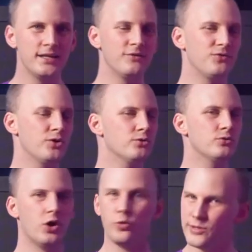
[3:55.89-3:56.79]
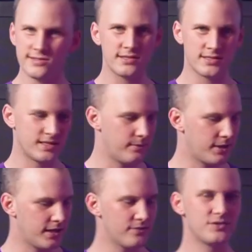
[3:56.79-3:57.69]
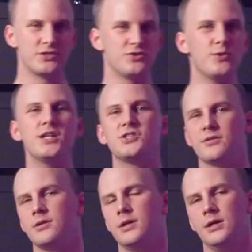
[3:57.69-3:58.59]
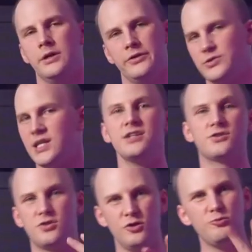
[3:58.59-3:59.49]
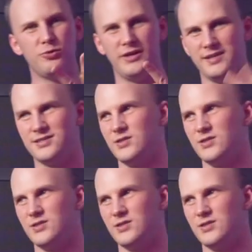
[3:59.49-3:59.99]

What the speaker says: if you're always in the same kind of situation. There's kind of two places